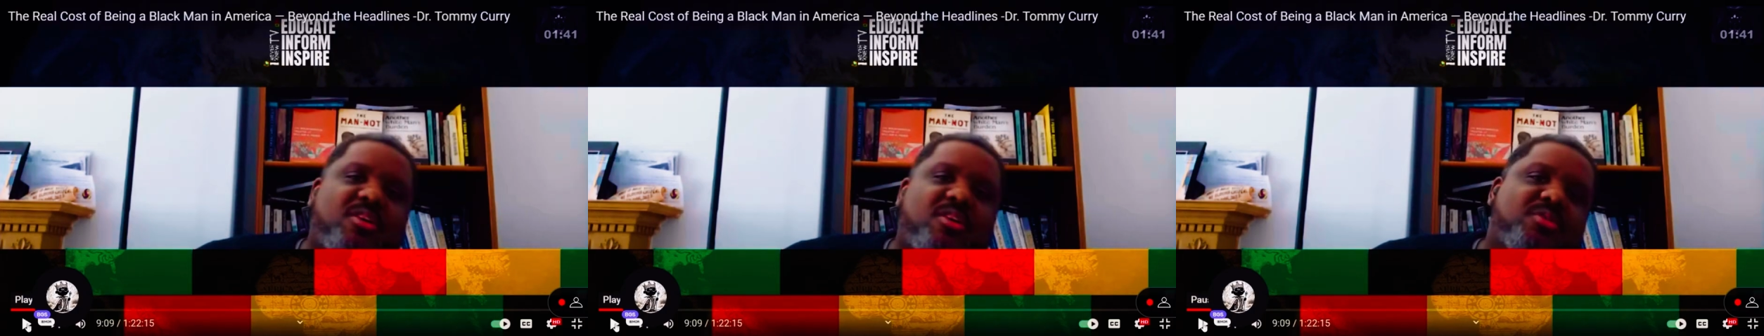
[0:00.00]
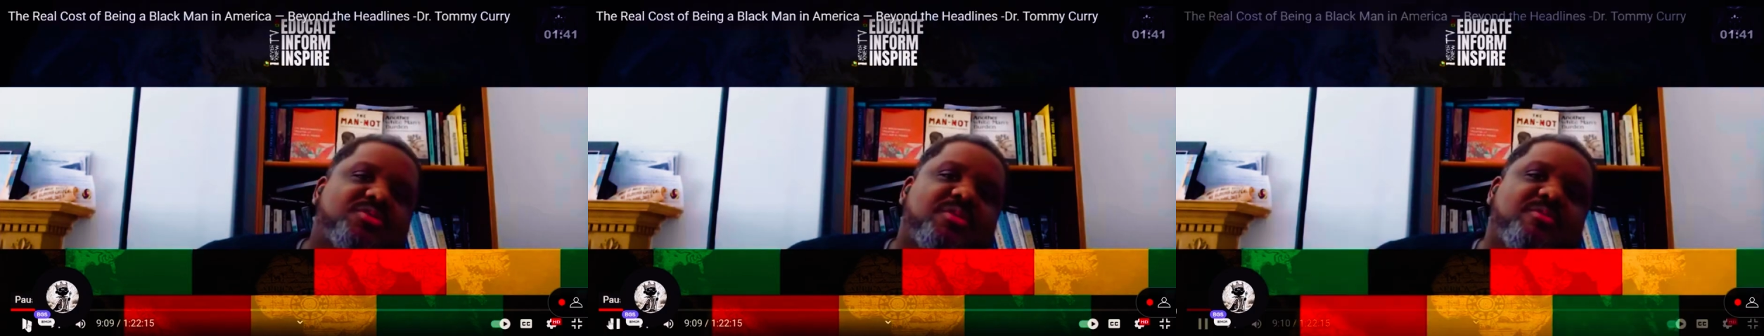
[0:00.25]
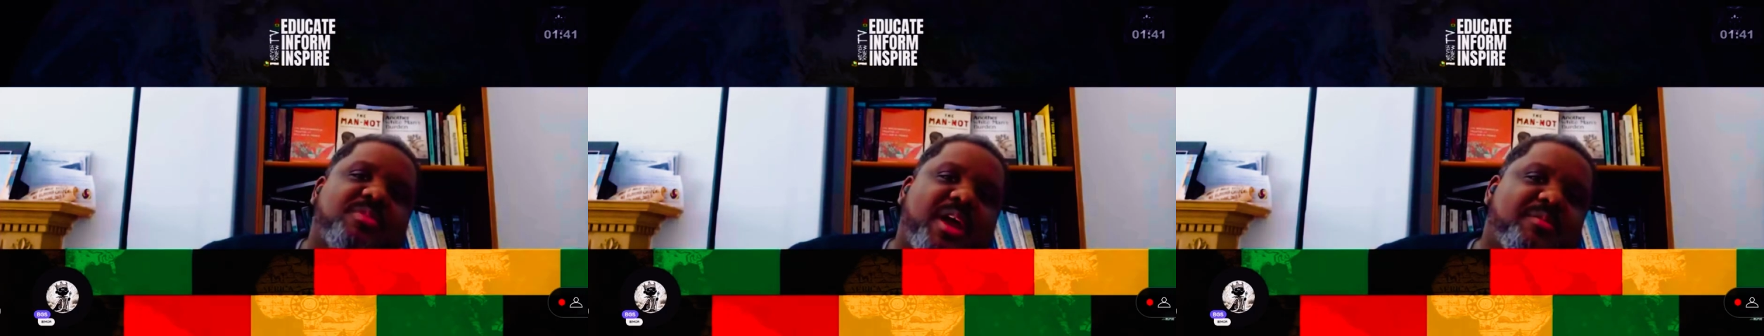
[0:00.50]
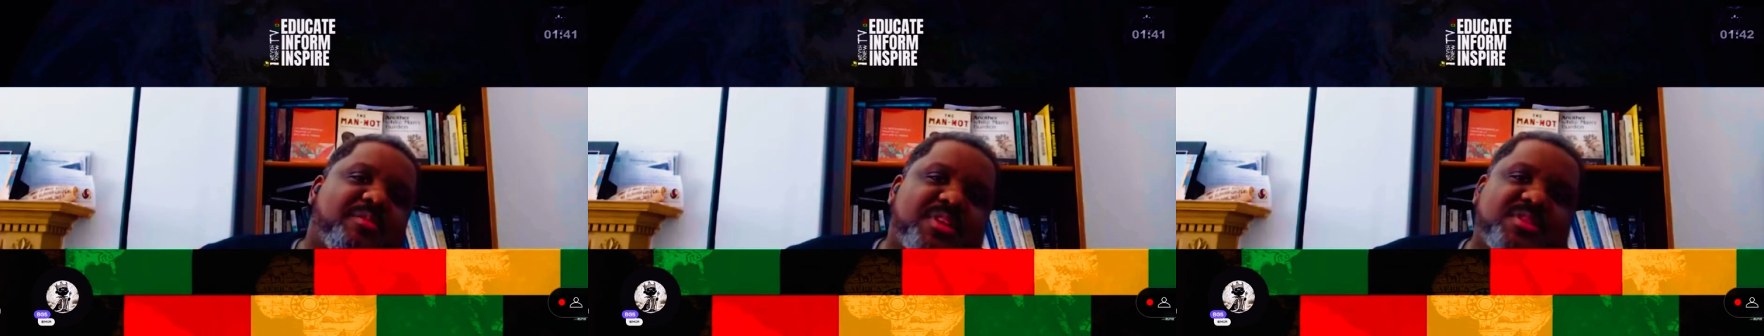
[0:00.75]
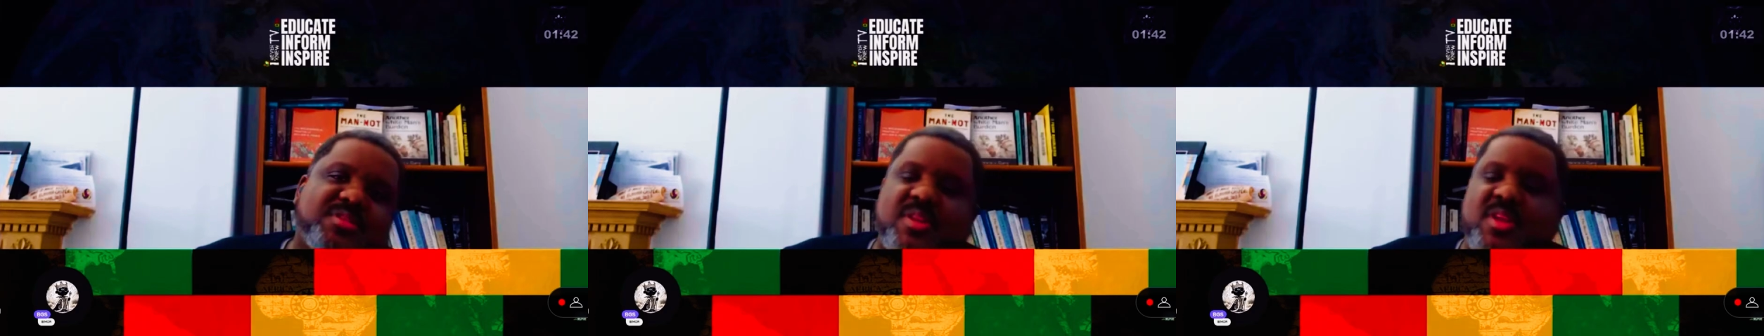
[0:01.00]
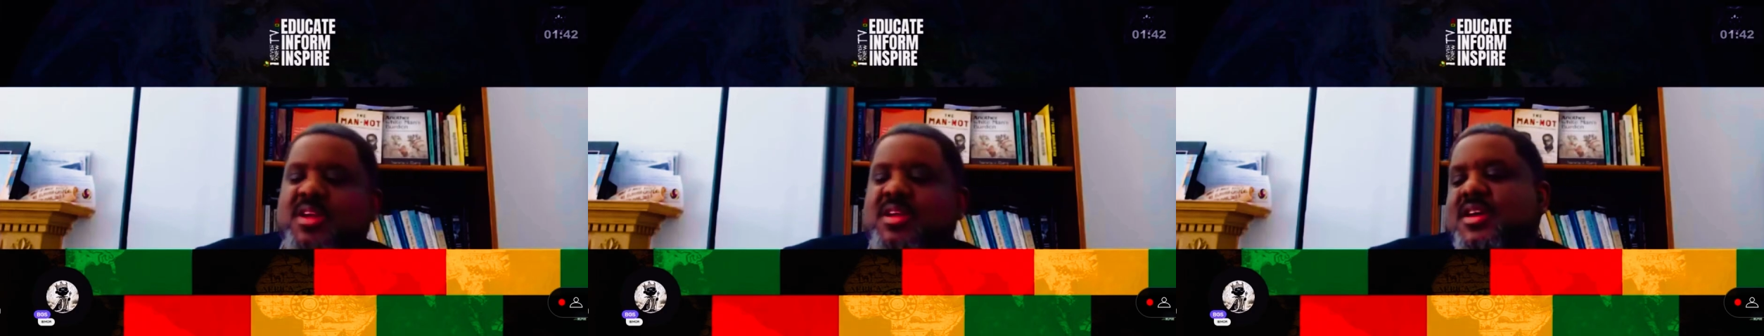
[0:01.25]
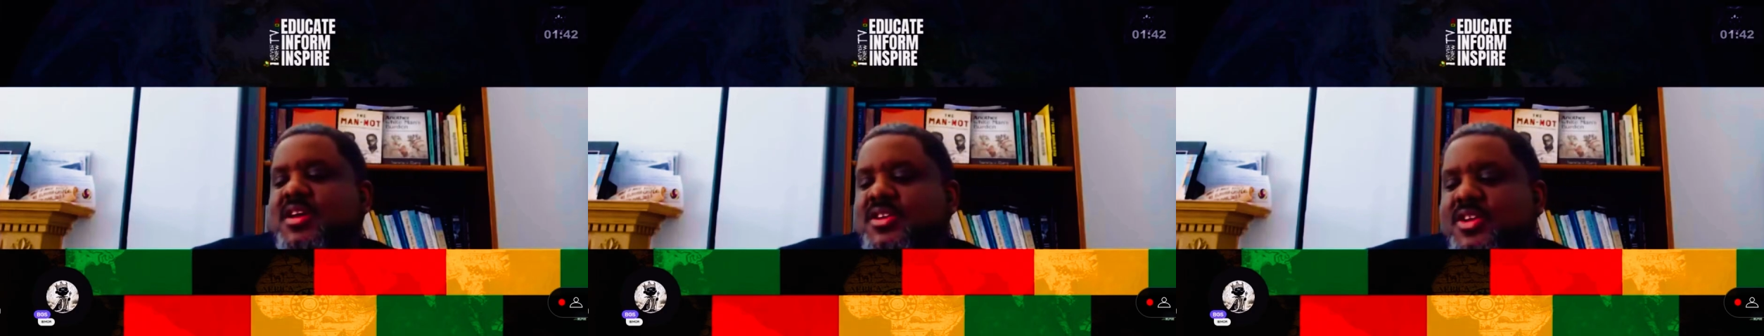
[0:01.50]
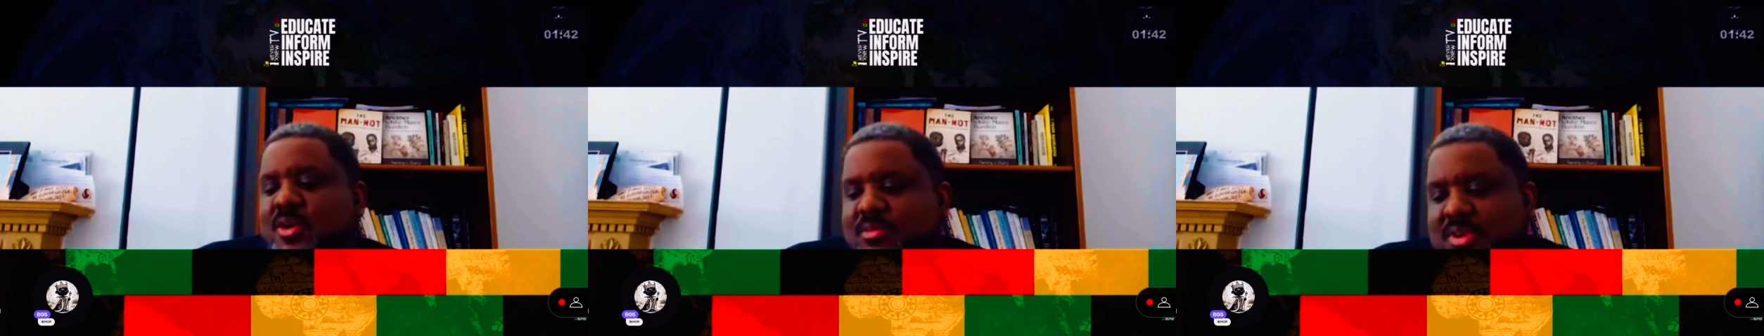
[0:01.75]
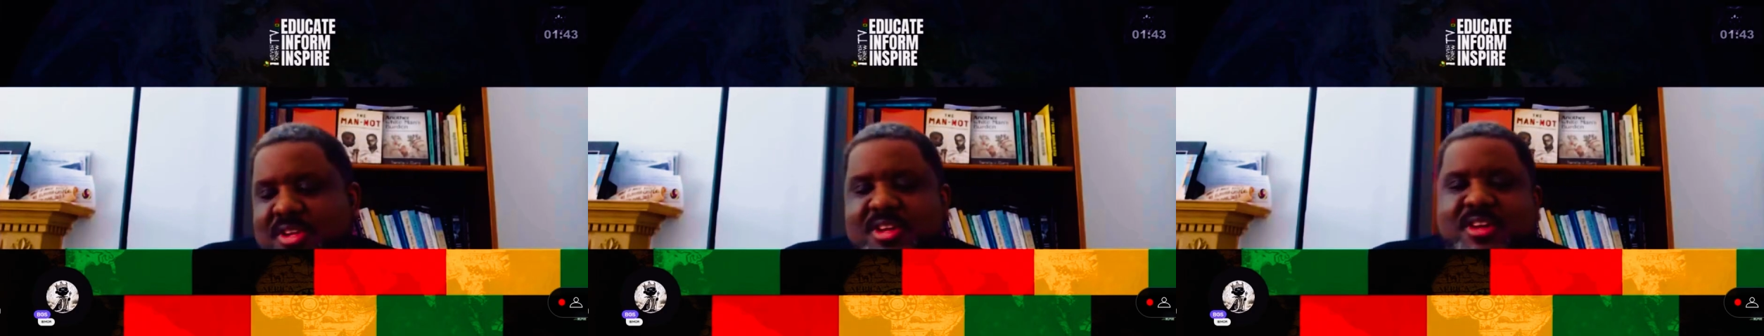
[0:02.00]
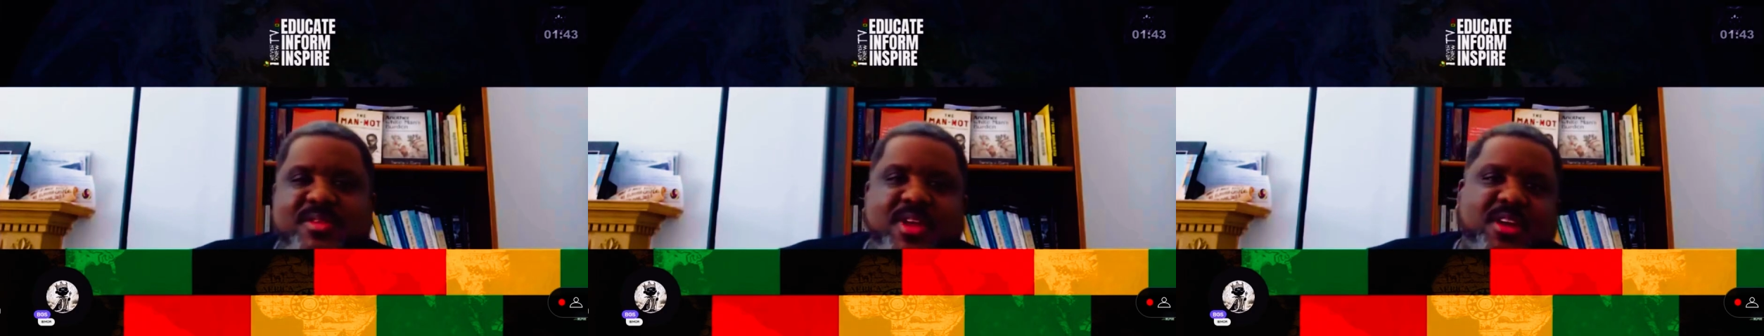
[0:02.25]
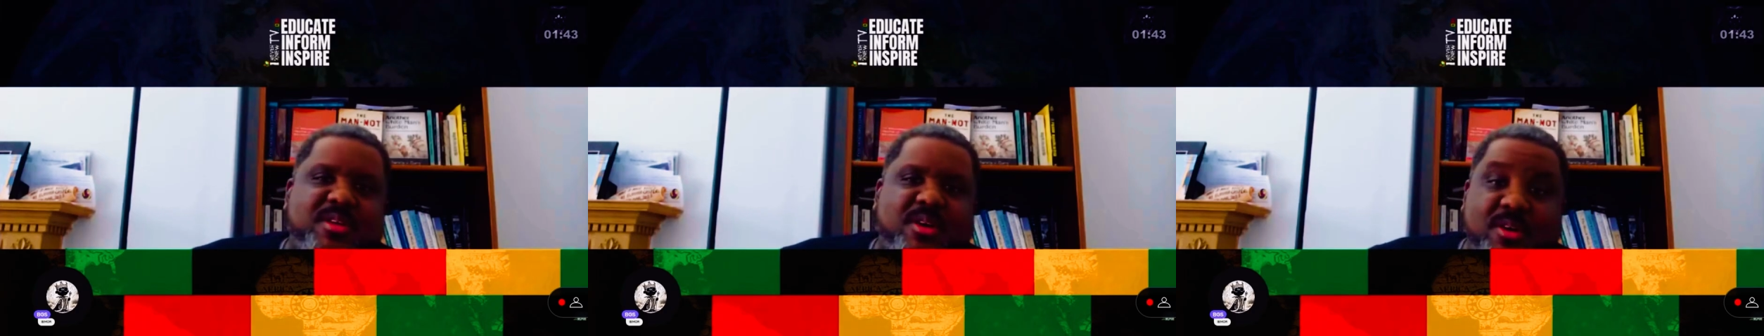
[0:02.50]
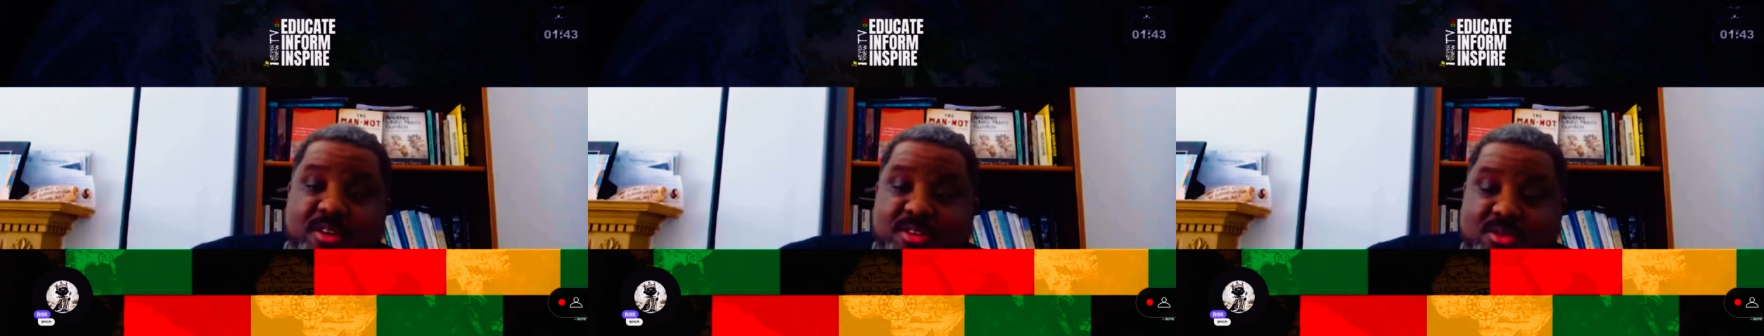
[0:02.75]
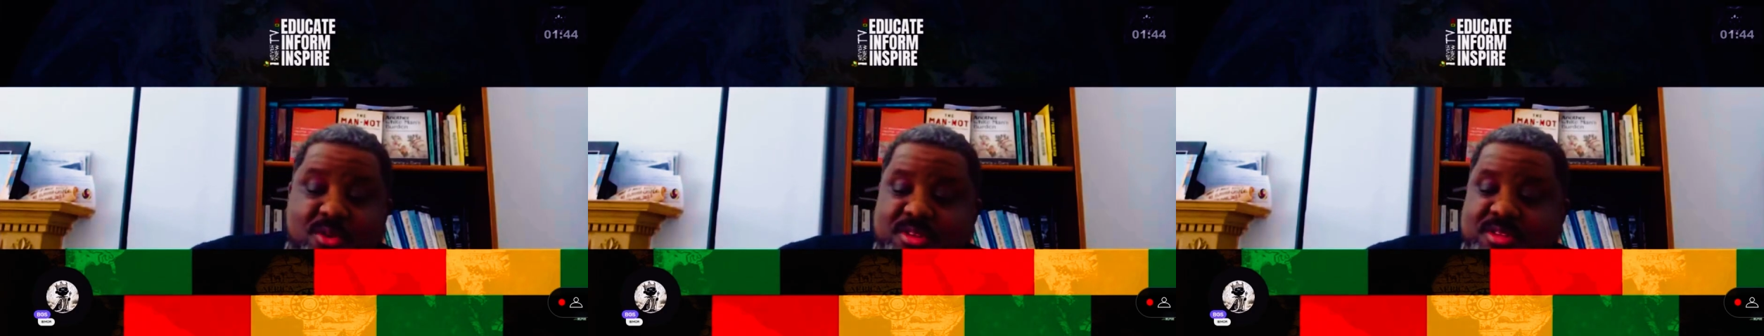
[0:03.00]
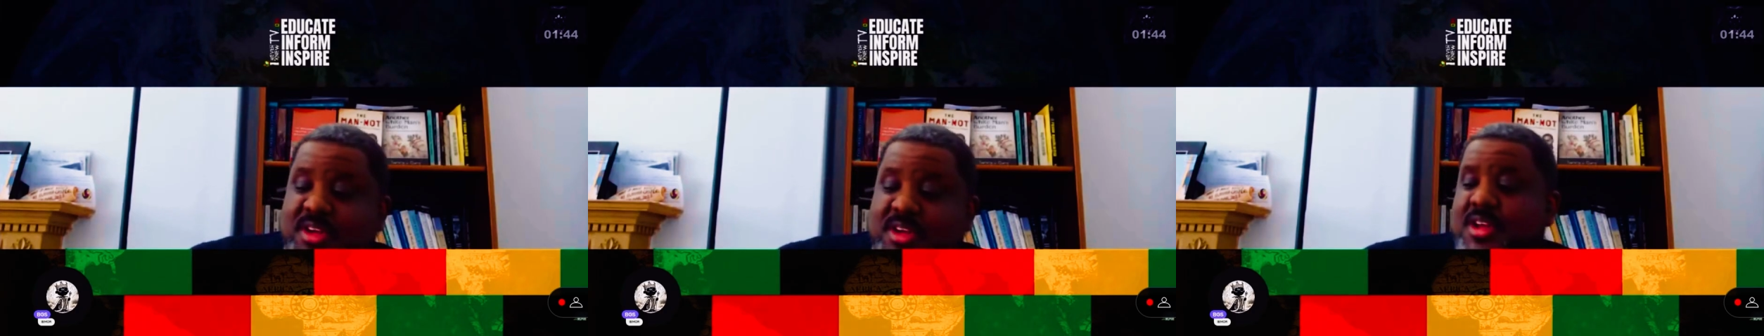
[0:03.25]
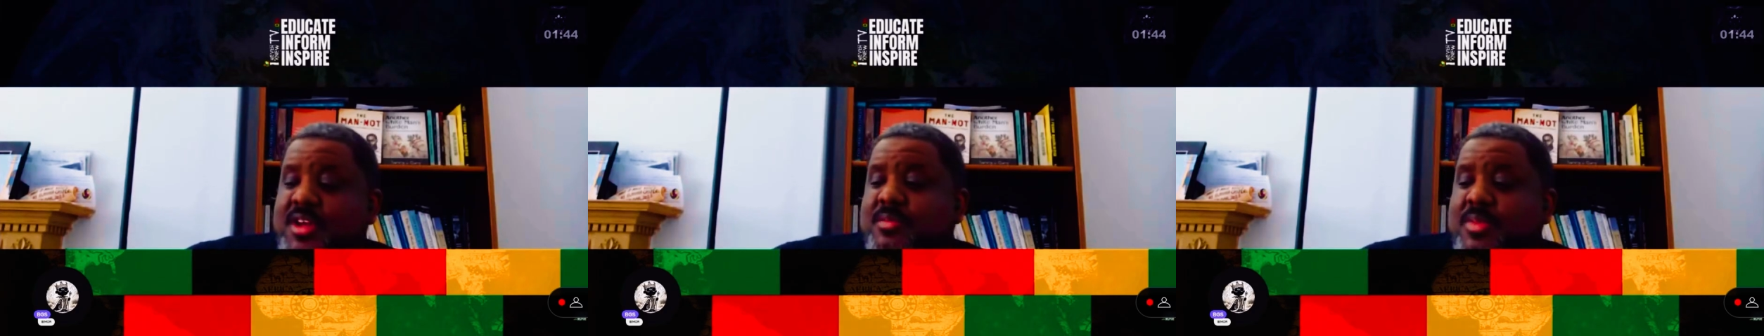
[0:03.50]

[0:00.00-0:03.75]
Culture of black men. So they don't believe they could, or as Tory said,